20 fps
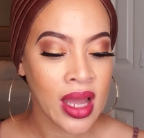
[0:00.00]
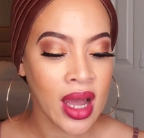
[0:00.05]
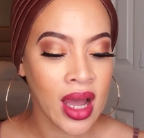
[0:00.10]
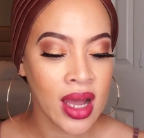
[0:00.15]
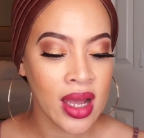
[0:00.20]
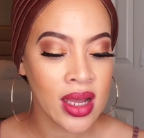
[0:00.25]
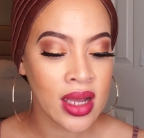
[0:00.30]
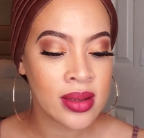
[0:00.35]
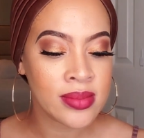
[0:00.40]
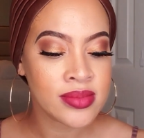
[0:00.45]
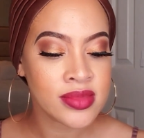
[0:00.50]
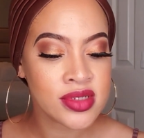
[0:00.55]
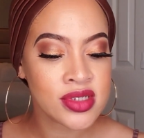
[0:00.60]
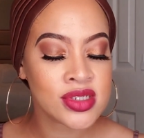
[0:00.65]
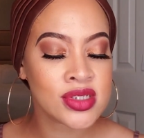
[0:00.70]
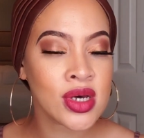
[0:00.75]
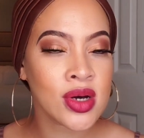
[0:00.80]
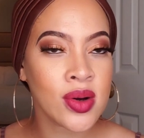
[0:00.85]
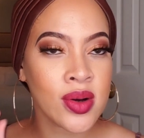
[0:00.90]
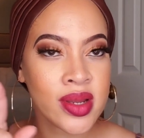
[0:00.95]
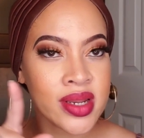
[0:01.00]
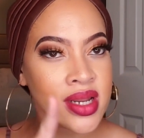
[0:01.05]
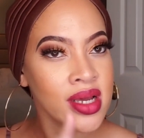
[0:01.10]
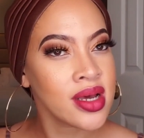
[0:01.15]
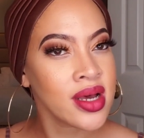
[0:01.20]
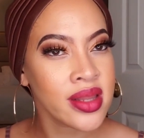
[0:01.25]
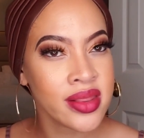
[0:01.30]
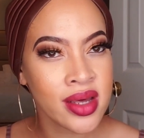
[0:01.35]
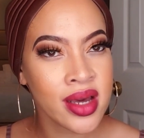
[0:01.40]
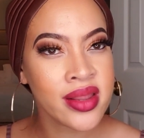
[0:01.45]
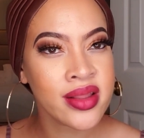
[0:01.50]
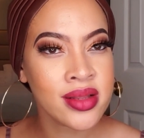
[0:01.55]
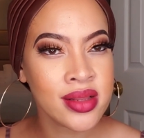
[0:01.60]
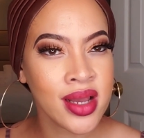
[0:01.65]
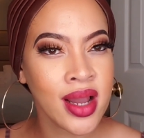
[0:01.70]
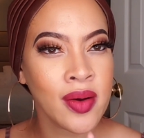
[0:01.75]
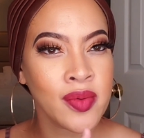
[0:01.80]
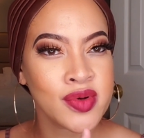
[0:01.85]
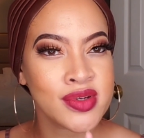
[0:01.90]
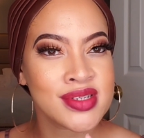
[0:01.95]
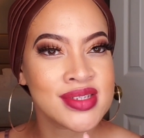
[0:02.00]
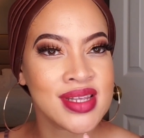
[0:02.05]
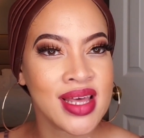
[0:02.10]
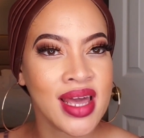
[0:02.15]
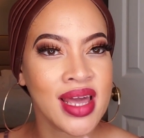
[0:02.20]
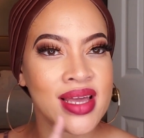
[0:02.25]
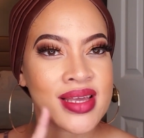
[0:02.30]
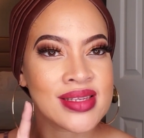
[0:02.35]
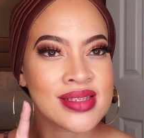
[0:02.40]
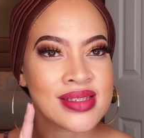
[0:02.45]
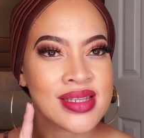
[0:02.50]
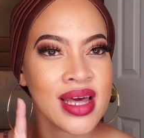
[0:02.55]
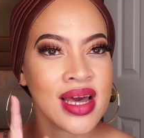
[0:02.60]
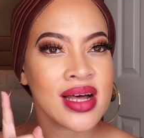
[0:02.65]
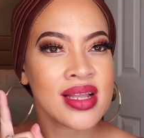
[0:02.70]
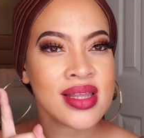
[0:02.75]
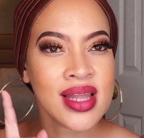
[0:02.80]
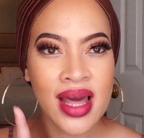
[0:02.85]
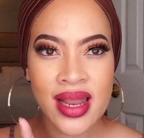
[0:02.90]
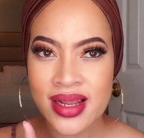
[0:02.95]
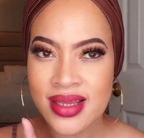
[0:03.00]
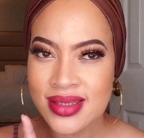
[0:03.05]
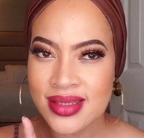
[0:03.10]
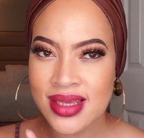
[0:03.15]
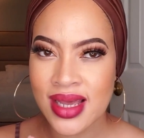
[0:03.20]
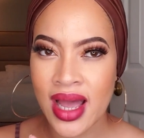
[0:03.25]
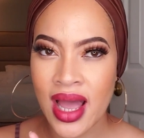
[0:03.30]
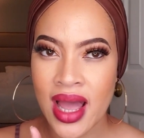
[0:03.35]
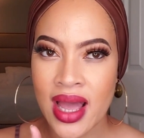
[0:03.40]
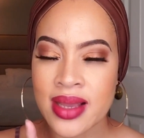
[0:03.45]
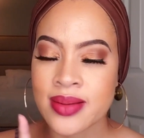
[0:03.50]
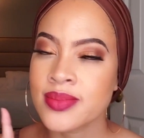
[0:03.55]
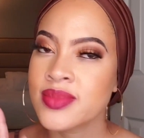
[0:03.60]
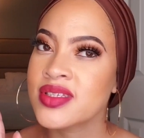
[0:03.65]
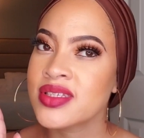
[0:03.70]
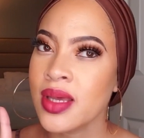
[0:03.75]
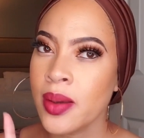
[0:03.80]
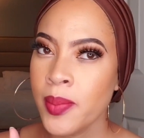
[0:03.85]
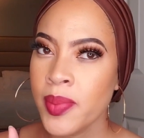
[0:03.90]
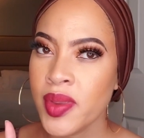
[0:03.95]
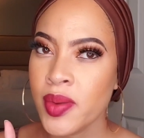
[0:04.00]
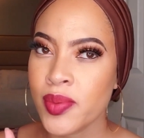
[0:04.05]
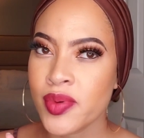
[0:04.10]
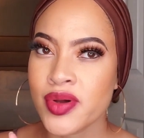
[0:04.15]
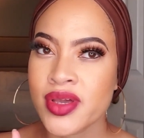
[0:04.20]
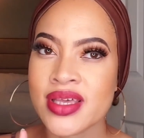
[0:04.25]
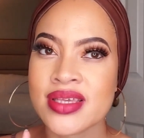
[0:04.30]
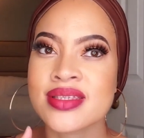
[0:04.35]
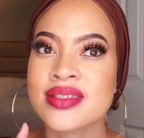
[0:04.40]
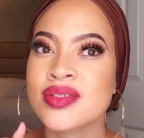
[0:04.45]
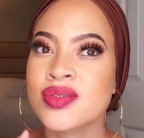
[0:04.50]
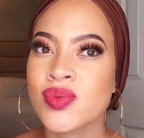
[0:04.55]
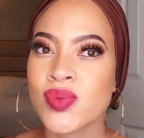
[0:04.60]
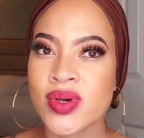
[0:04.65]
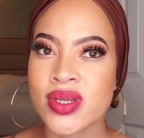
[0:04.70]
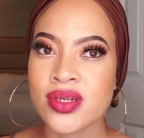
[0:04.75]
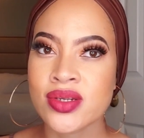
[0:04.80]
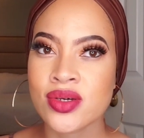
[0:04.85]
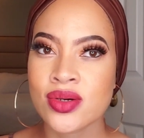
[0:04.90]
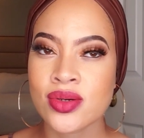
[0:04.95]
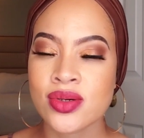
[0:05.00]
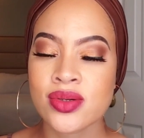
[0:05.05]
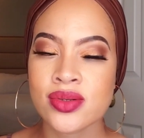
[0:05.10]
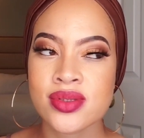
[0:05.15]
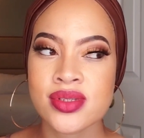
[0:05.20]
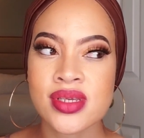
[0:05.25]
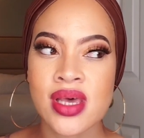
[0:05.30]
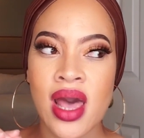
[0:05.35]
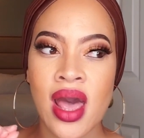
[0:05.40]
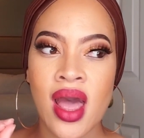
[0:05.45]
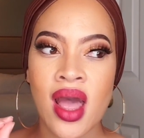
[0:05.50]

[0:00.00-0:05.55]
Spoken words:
And the other thing I will say is that a lot of times some people get swindled